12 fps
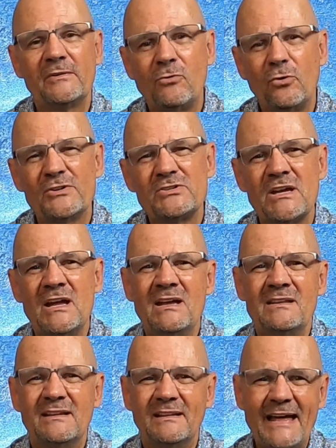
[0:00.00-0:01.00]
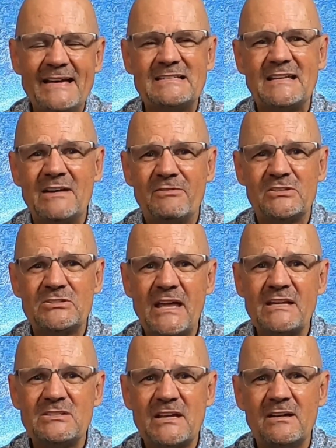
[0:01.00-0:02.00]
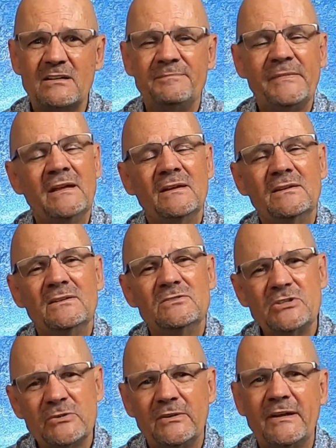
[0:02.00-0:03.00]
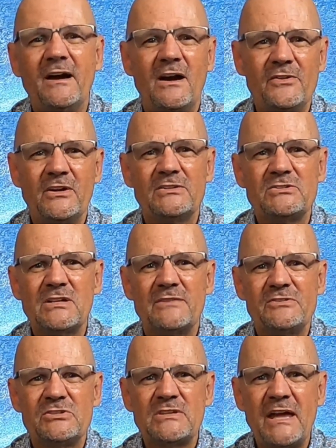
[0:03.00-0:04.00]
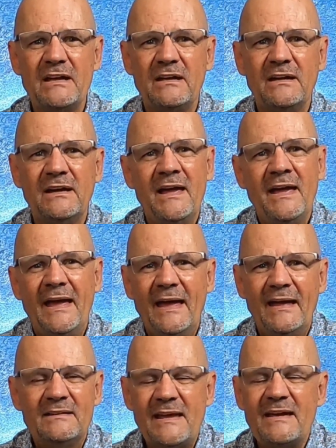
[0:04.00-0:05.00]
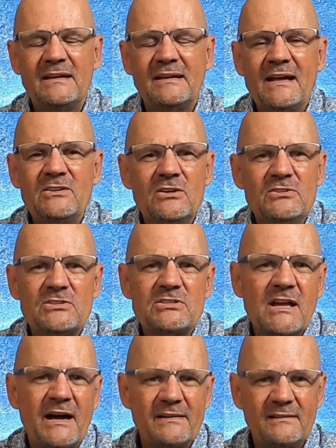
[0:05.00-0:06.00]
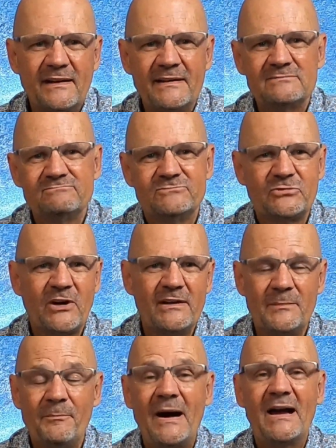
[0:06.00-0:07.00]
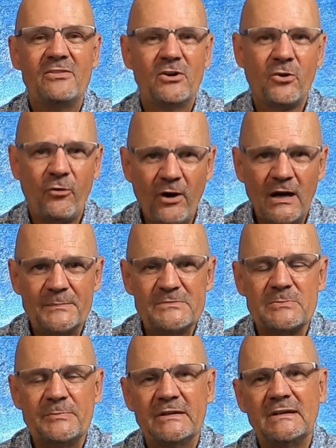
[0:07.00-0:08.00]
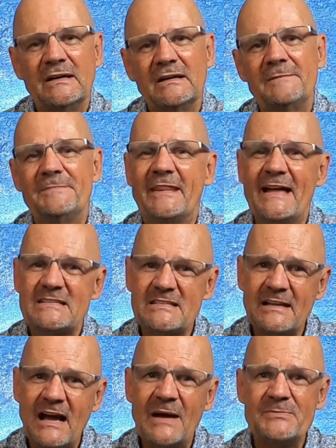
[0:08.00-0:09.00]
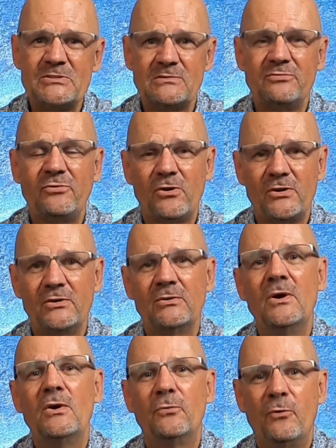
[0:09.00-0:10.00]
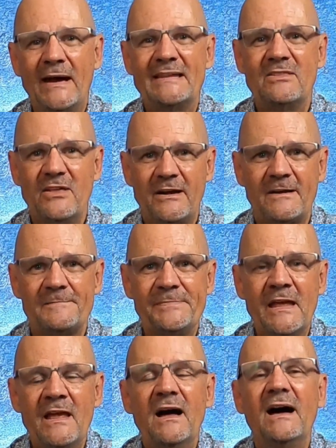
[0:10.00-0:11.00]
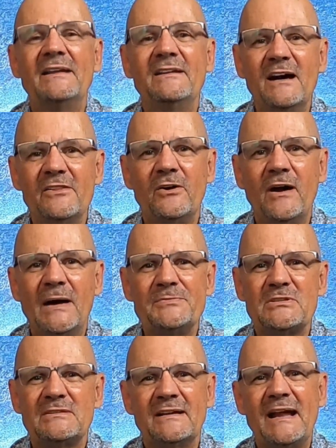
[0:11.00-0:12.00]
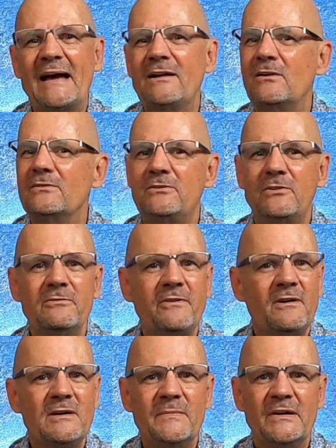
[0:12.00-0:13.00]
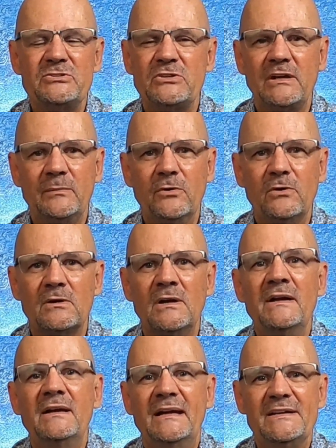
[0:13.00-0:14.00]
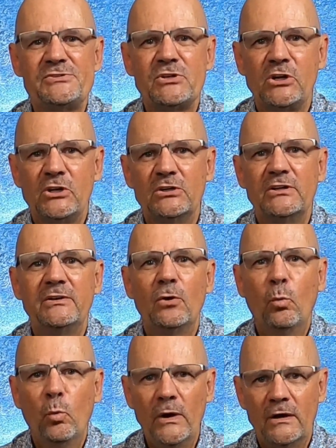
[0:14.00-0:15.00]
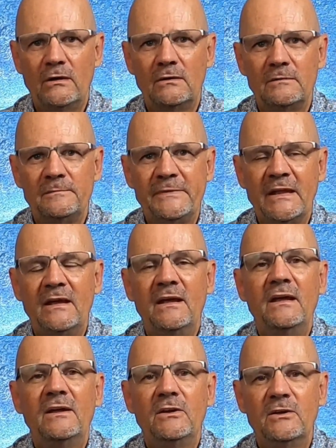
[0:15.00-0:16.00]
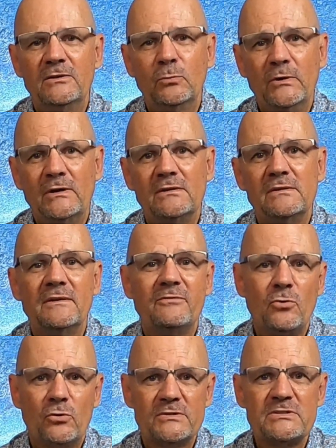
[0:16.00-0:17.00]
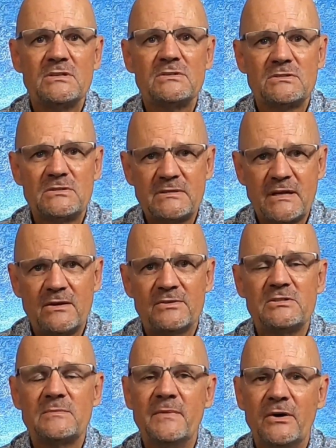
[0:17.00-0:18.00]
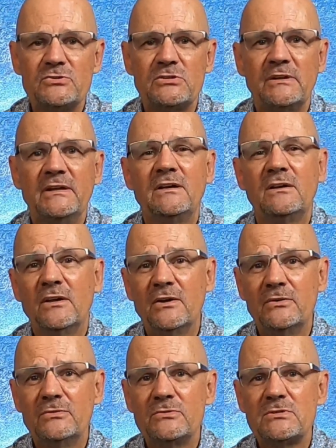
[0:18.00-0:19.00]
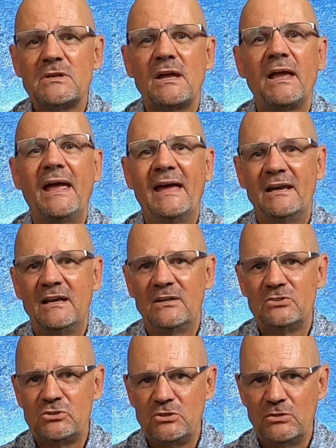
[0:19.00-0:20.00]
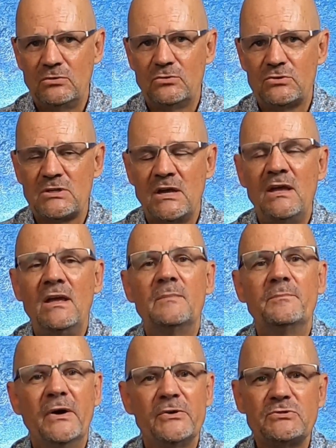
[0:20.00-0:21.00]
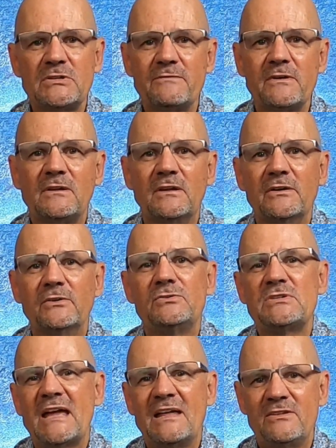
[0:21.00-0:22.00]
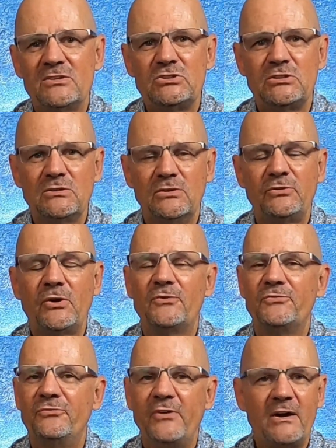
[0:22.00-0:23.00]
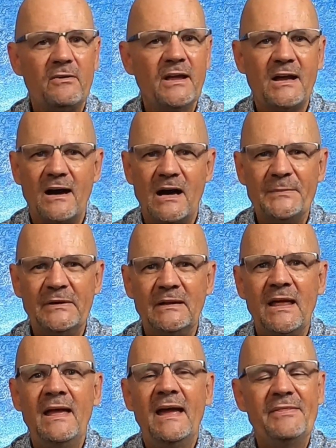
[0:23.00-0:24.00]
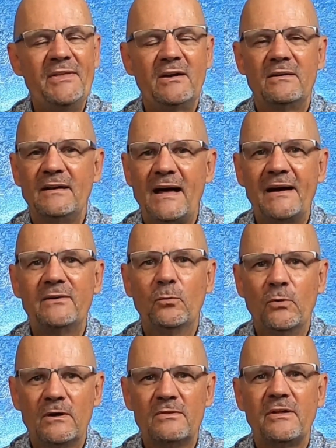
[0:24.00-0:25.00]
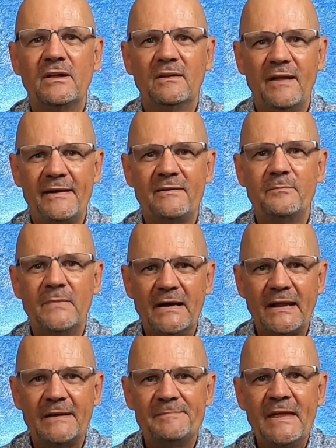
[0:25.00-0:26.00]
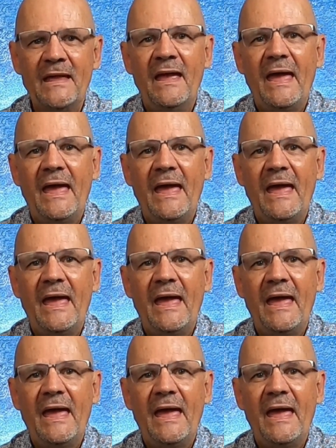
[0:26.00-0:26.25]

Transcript: But of course, the last day of an estate sale, generally all the good stuff is taken and you're just kind of like trying to buy the crumbs. But that's an option for you right there. Another option that I don't do very much anymore is Goodwill. Goodwill, of course, sells mostly clothes and shoes. Most of the clothes and the shoes are very common and they are not worth a lot of money.